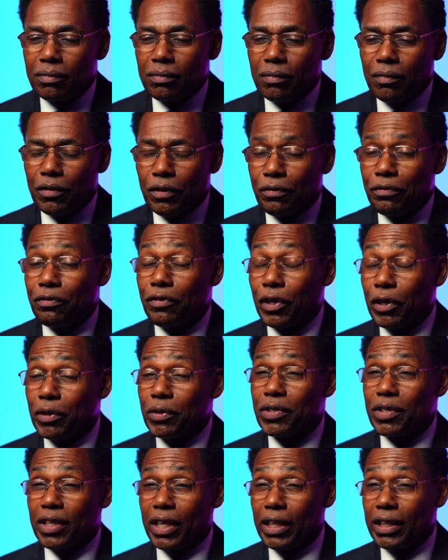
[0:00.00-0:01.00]
the
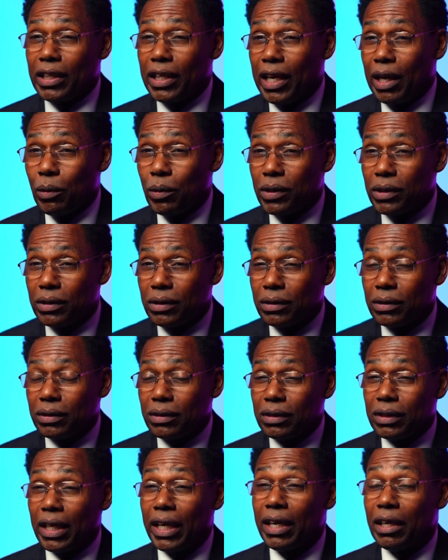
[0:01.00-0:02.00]
first thing that I would
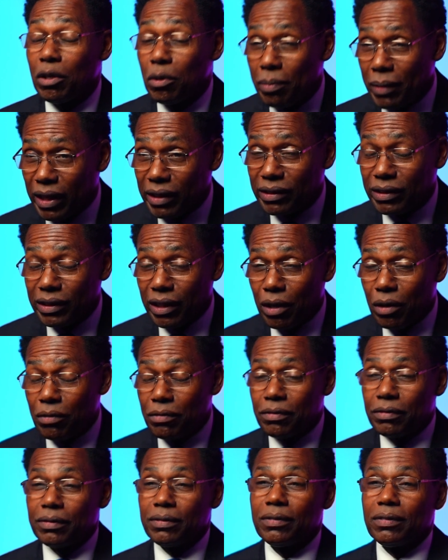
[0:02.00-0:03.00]
tell myself
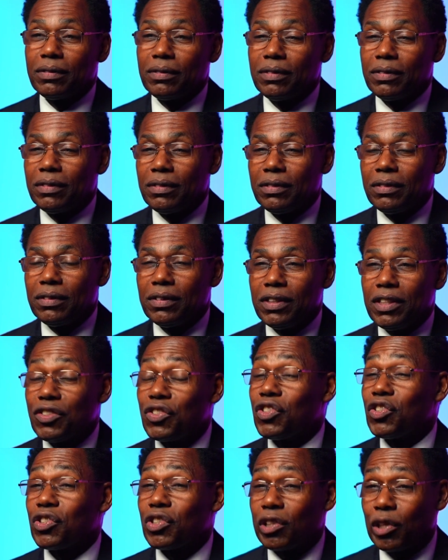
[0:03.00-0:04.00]
is
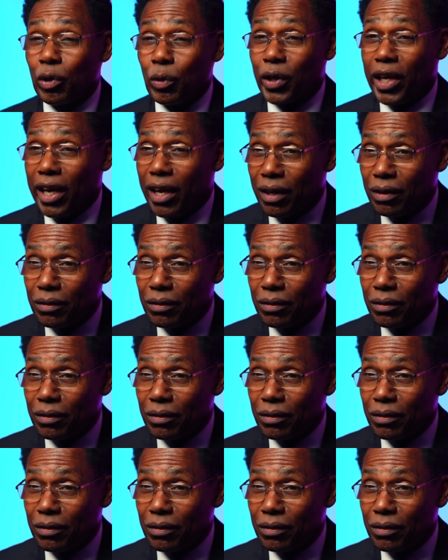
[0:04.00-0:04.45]
to slow down.